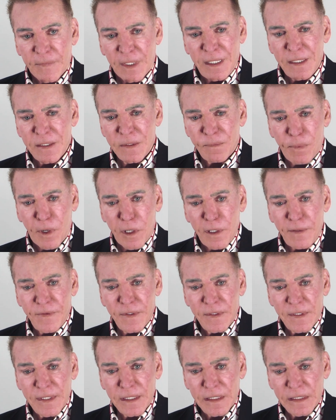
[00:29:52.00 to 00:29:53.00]
It's part of the
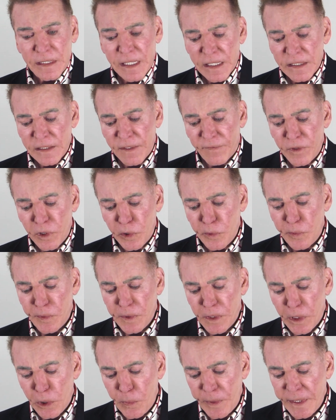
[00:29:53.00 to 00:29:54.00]
success of
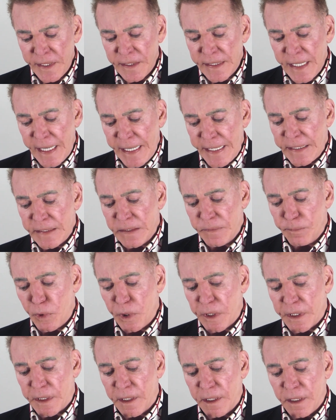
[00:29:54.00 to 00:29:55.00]
Louise Hay's
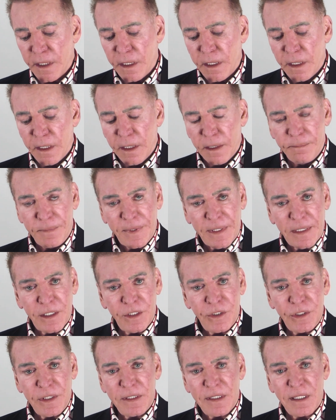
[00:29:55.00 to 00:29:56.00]
book, because
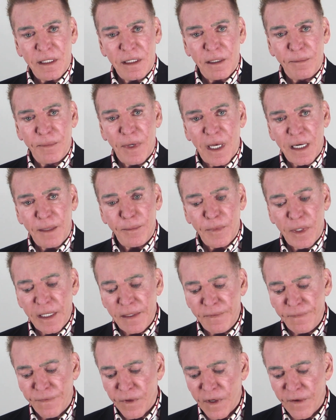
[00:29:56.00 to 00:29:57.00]
she said the bottom
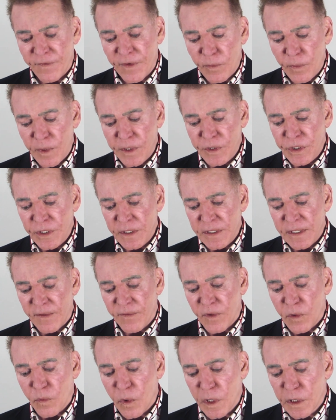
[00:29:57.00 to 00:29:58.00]
line for everyone she's
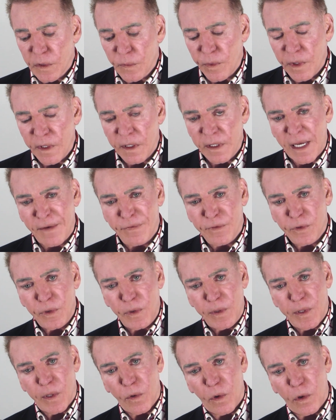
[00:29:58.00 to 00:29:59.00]
ever worked with, after you
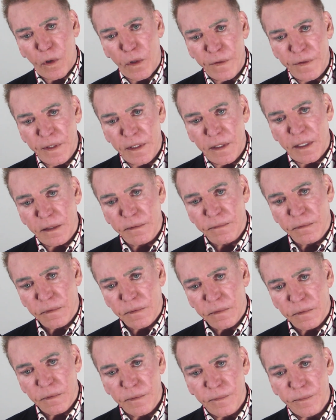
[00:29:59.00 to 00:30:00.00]
hear all the
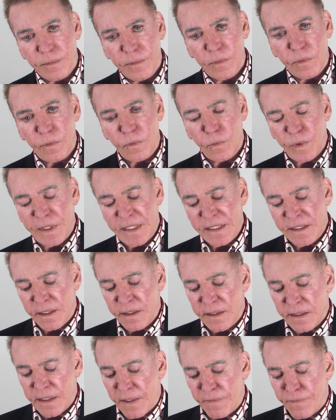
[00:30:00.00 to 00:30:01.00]

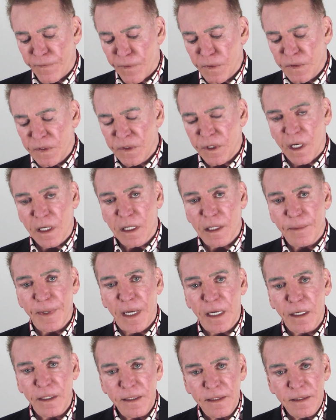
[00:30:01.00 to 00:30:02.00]
reasons they first talk
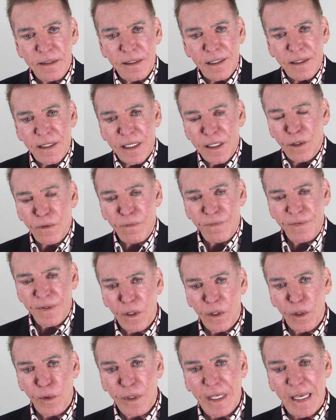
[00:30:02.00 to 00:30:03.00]
about, is that they don't
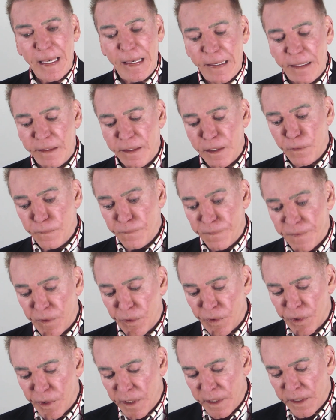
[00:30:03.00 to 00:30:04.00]
okay. They don't feel
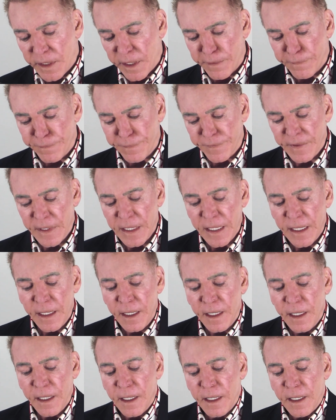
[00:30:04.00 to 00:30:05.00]
good enough.
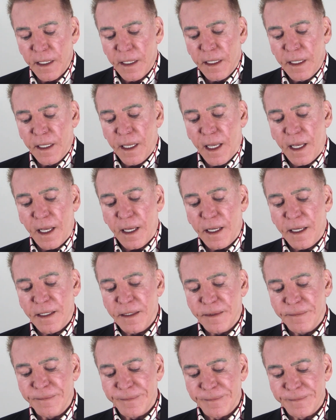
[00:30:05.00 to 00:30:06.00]

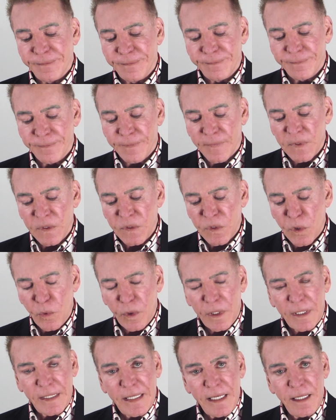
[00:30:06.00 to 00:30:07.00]
Um, so
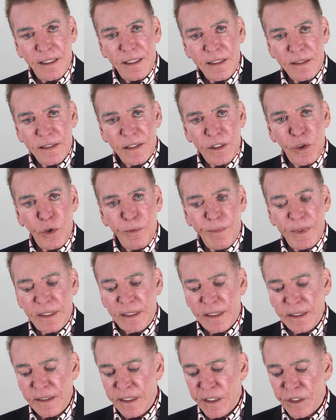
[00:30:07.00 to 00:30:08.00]
again, it's a human
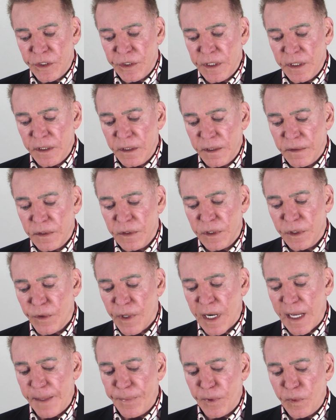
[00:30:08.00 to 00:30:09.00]
condition to
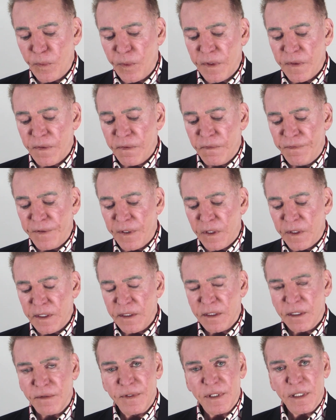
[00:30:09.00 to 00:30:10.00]
grapple with
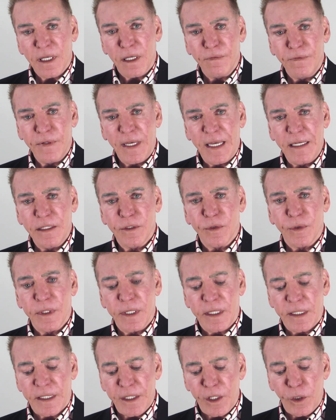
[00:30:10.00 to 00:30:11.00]
feelings of self-hatred
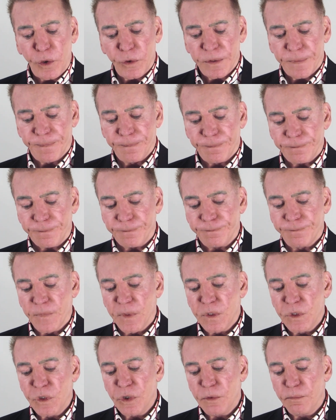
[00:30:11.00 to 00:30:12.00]
and guilt,
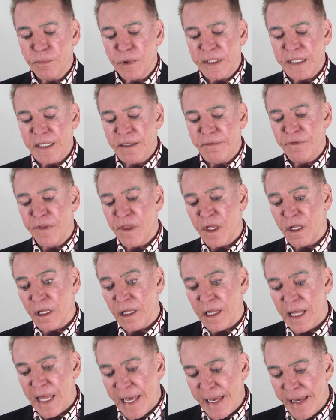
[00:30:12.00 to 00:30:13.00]
to believe the
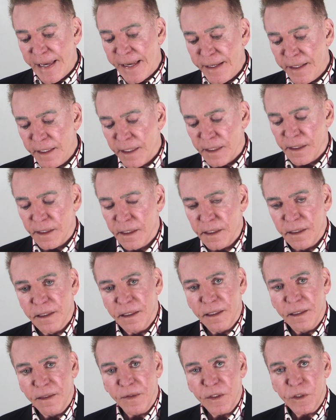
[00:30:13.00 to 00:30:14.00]
lie
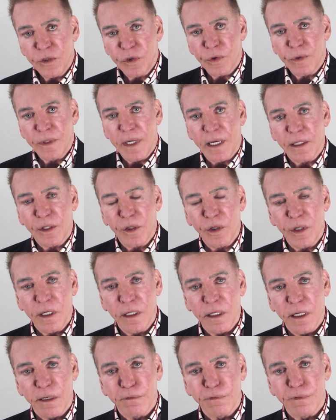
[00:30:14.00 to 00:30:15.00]
that you're not good
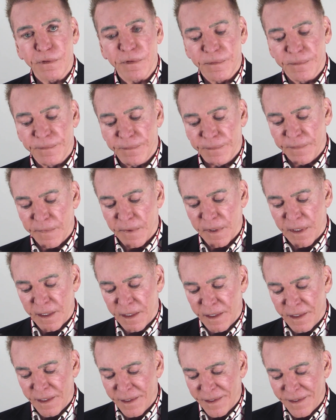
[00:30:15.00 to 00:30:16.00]
enough.
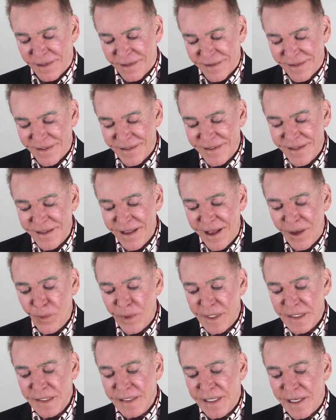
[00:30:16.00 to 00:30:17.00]
I
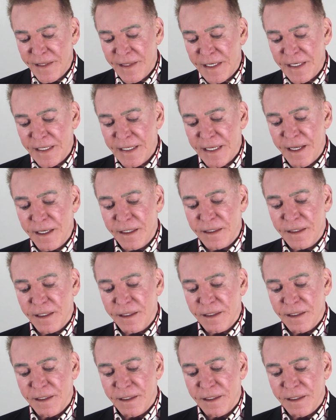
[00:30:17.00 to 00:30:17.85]
want to say that again.